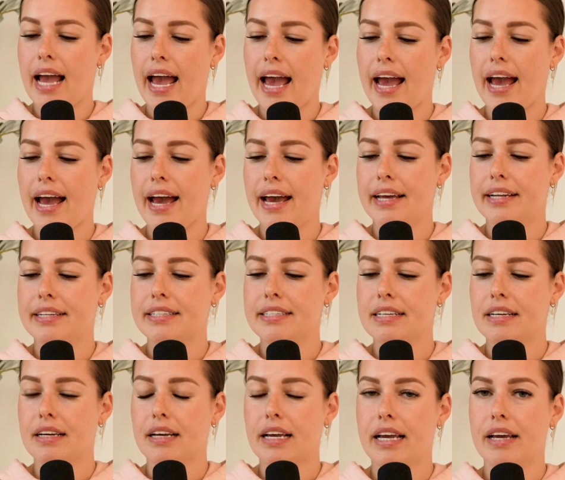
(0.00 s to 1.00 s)

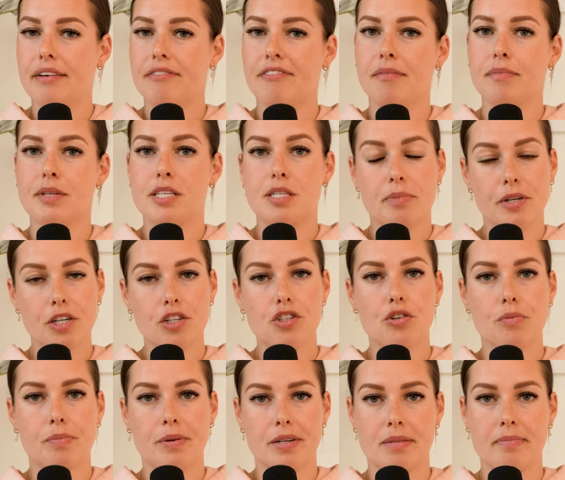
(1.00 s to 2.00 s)
And from the
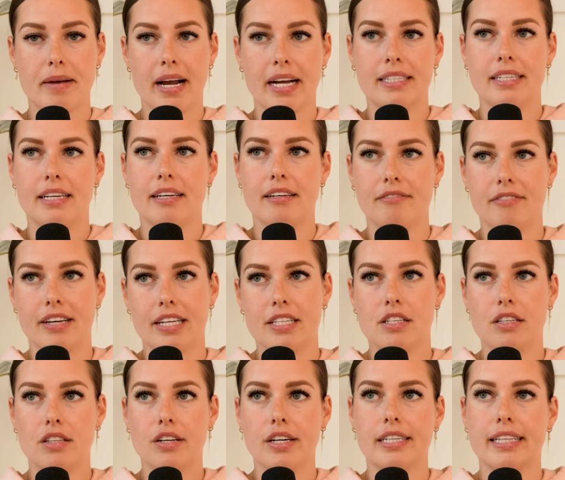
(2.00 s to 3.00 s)
spiritual perspective,
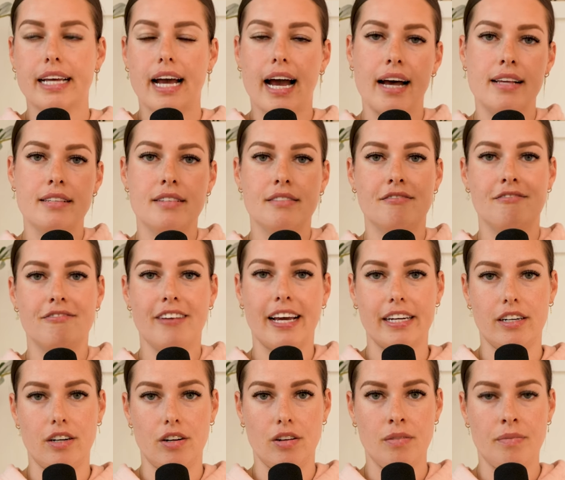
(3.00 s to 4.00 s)
it's looked at as a
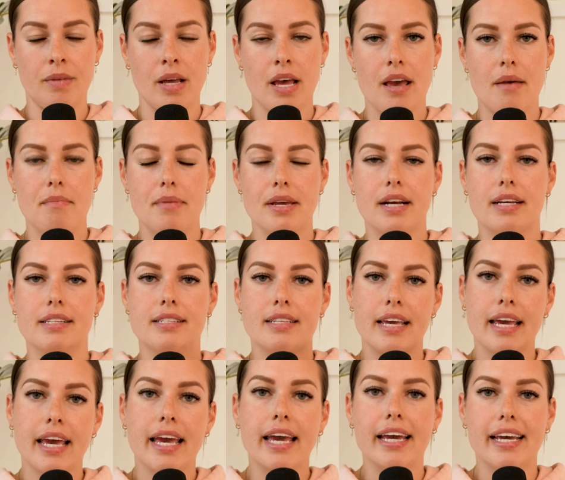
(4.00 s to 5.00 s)
veil because
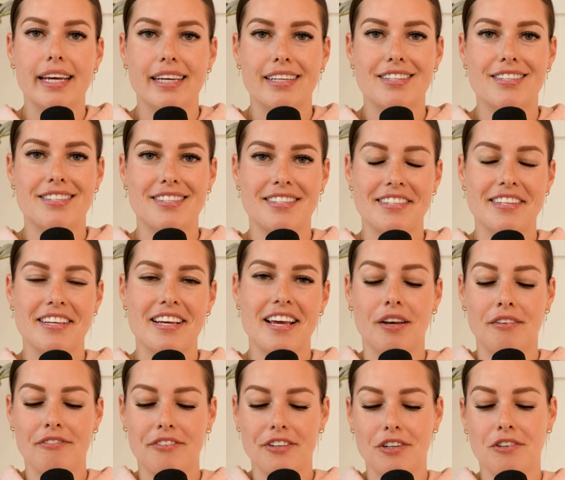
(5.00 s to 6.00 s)
kids,
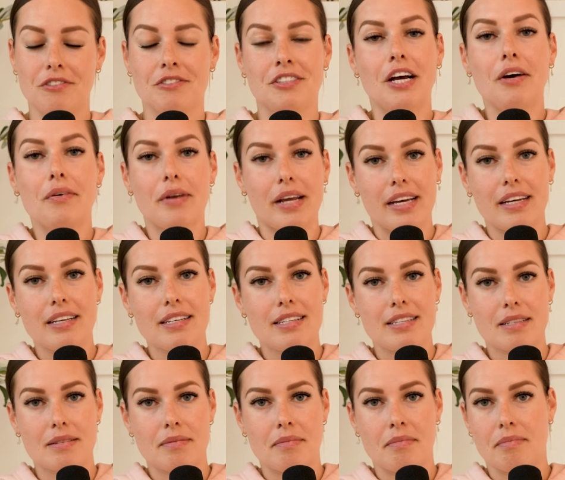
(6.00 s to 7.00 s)
if you'll
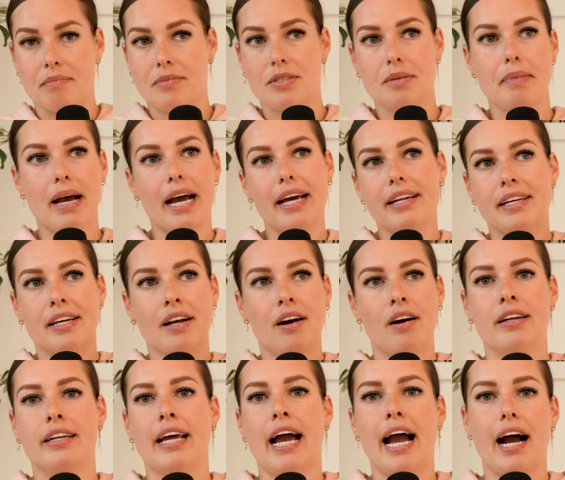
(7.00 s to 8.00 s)
notice, depending
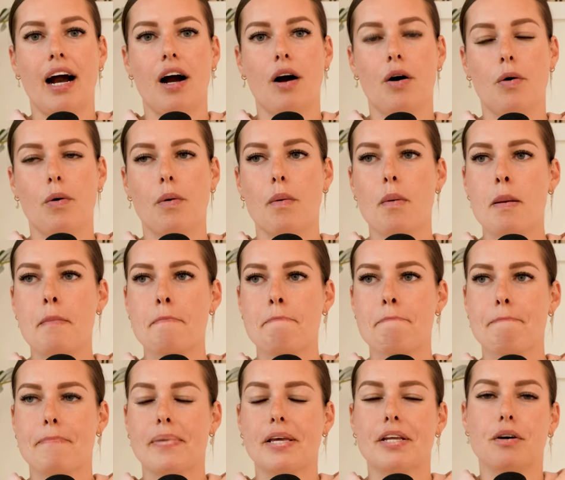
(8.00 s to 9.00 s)
on how,
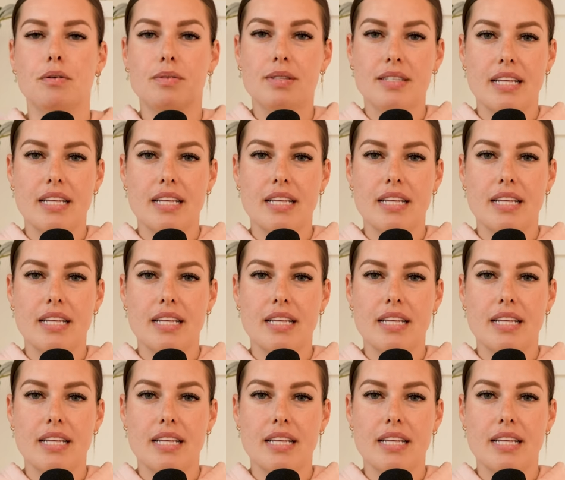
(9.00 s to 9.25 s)
you know,